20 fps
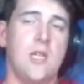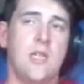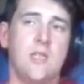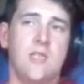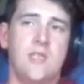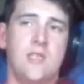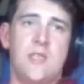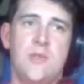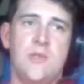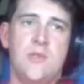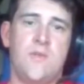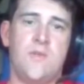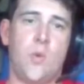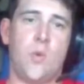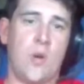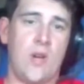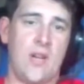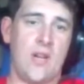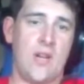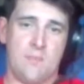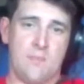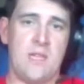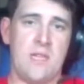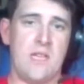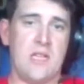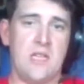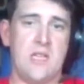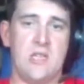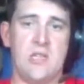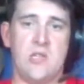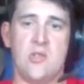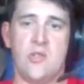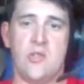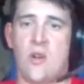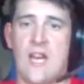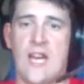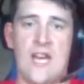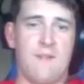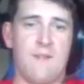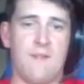to 480p. You
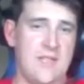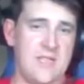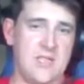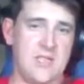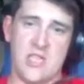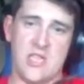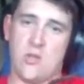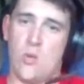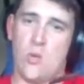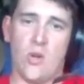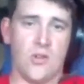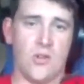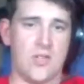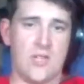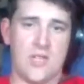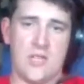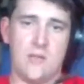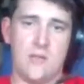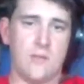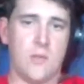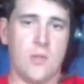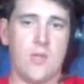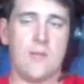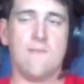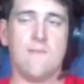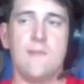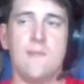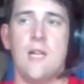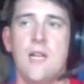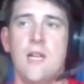don't have HD quality anymore.